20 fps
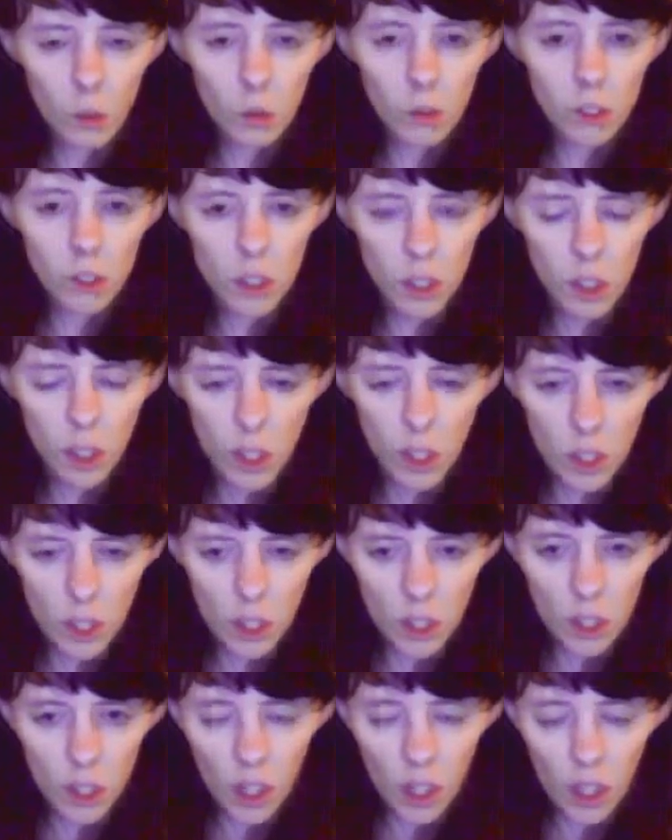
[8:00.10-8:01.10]
else.
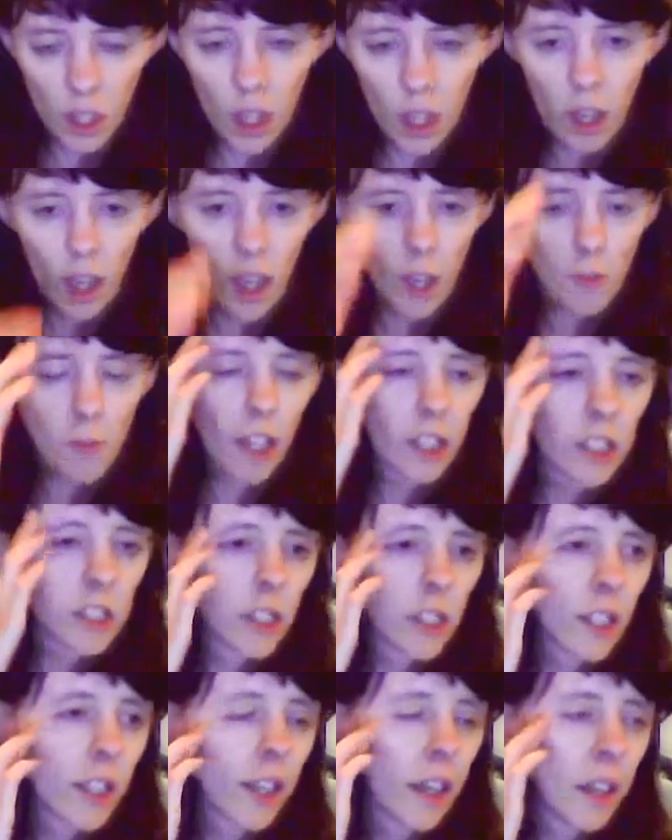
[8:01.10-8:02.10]

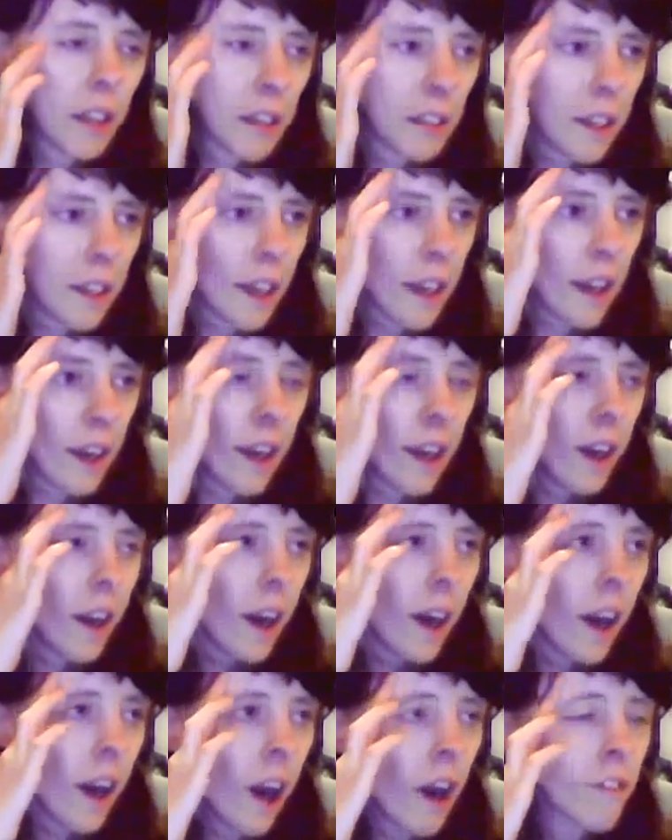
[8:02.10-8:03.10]
Basically,
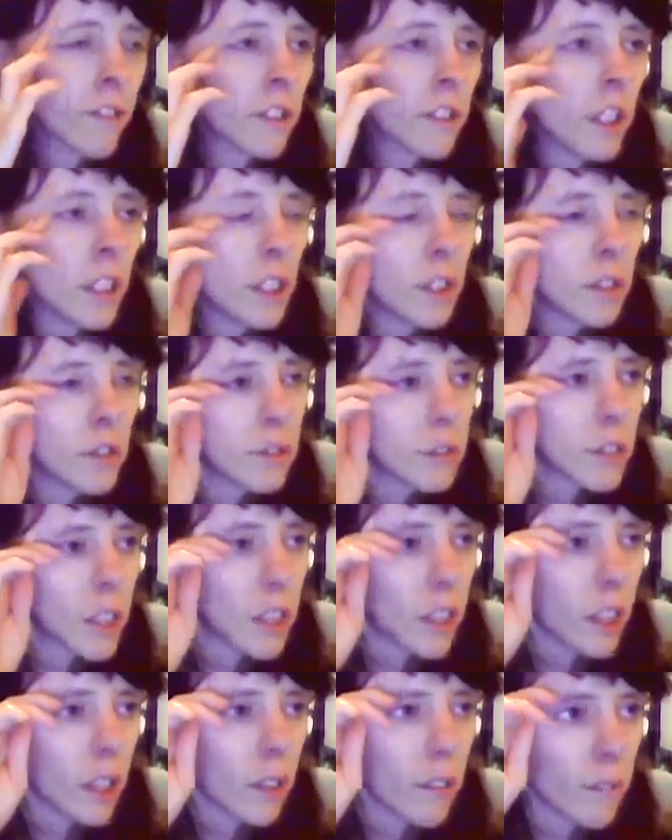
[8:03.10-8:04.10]
after
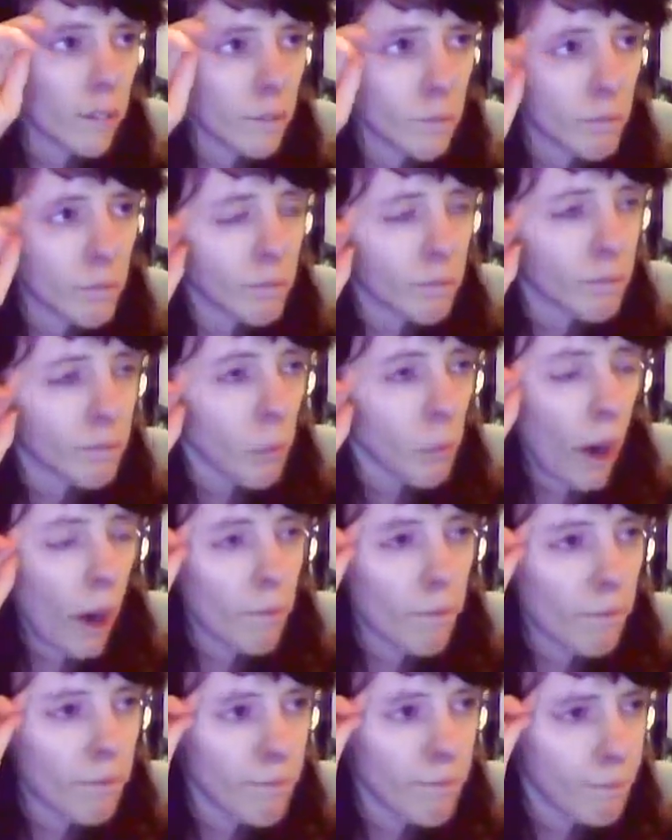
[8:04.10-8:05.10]
dinner
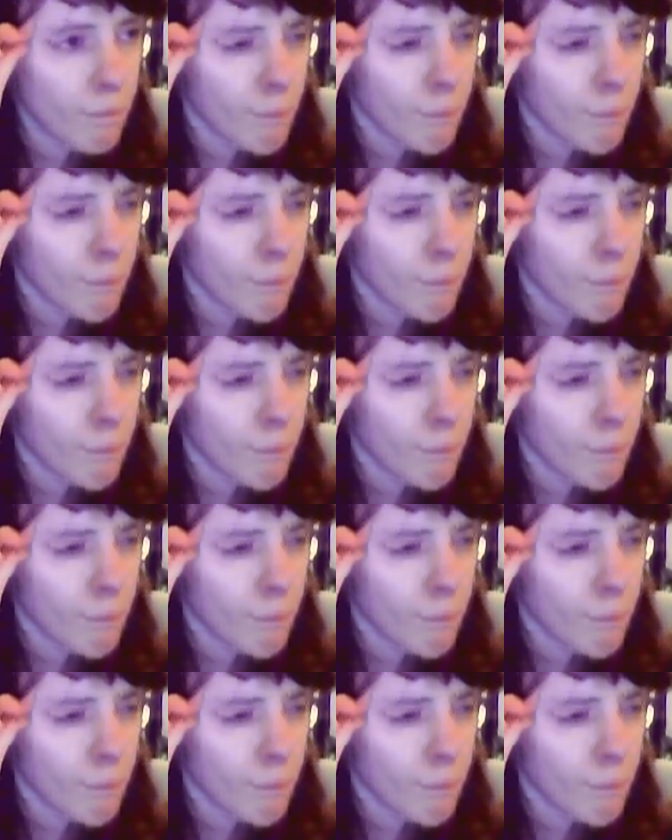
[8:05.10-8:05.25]
one,